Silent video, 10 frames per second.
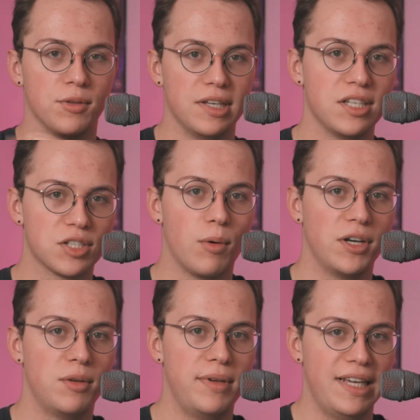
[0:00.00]
this is
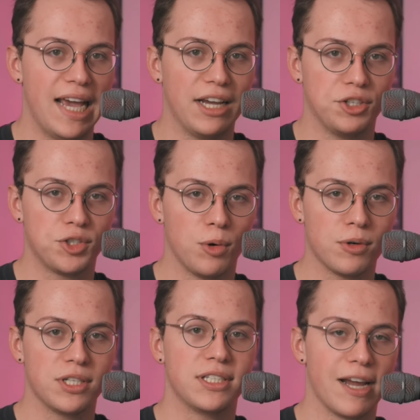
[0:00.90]
going to be a
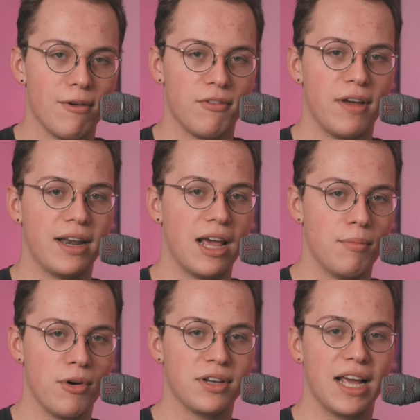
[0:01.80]
short Terran Van
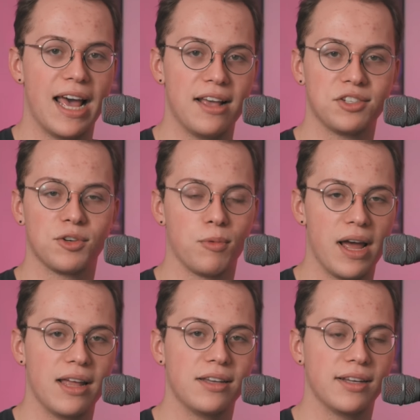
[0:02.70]
Hemert-esque
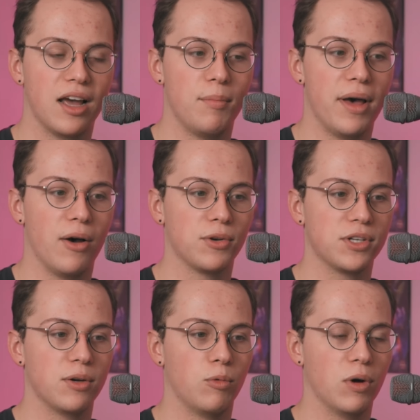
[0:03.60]
rant
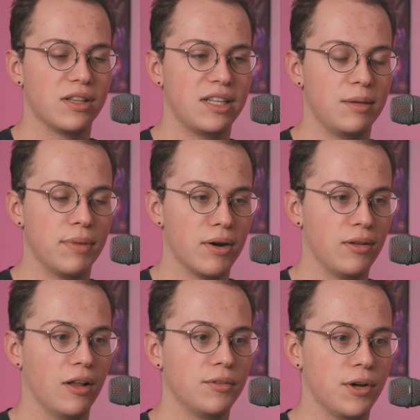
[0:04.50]
about what the
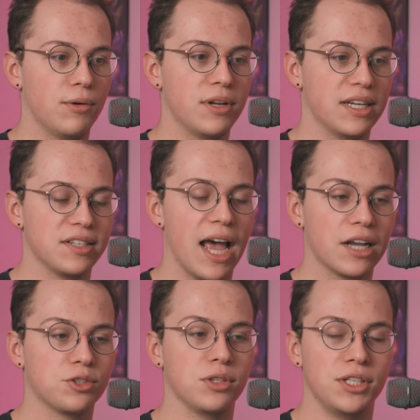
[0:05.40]
parallel node is
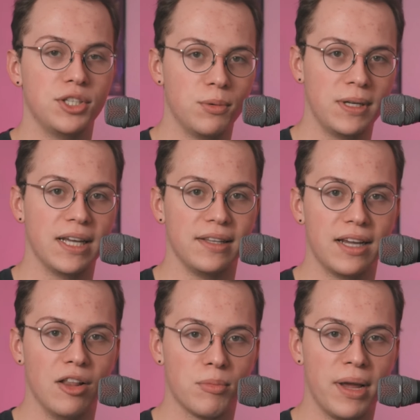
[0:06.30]
actually doing in the
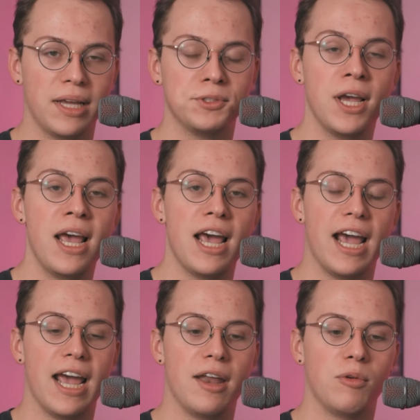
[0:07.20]
color page
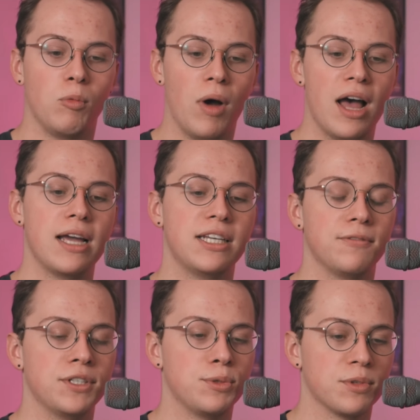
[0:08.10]
and why
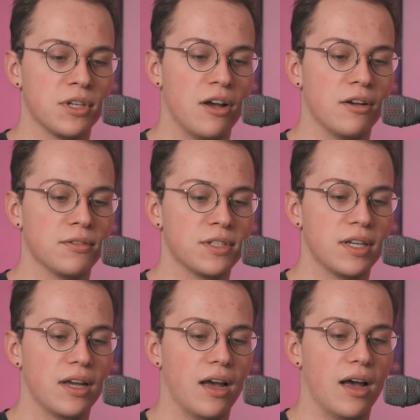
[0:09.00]
DaVinci Resolve's
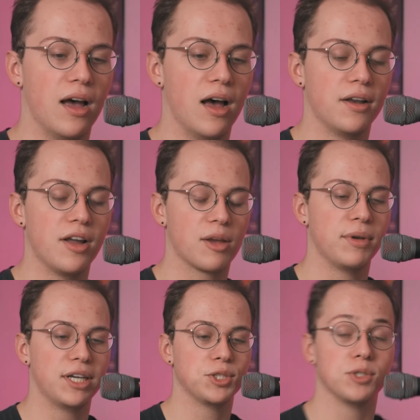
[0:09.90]

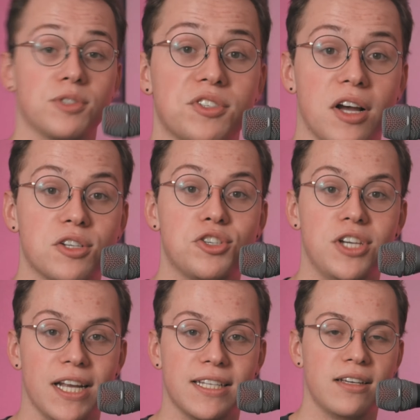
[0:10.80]
documentation sucks shit.